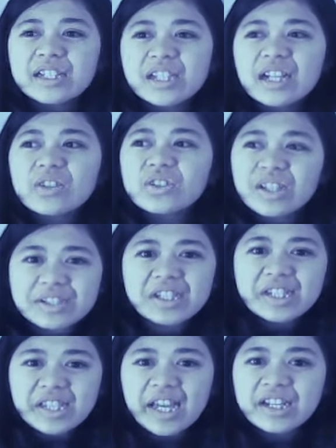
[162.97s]
she looks like
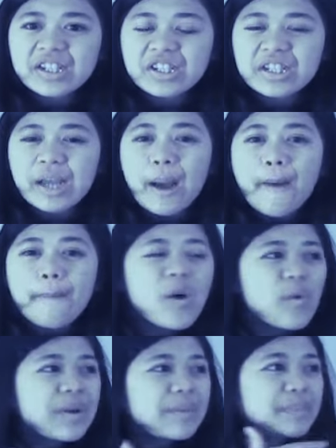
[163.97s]
she has energy,
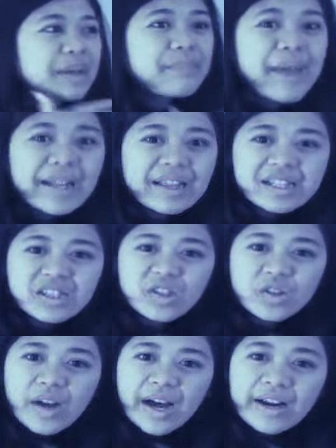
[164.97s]
but when Big Bang does
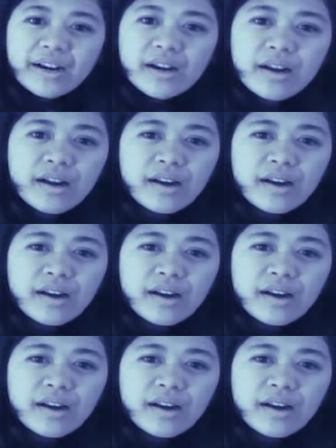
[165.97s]
the run,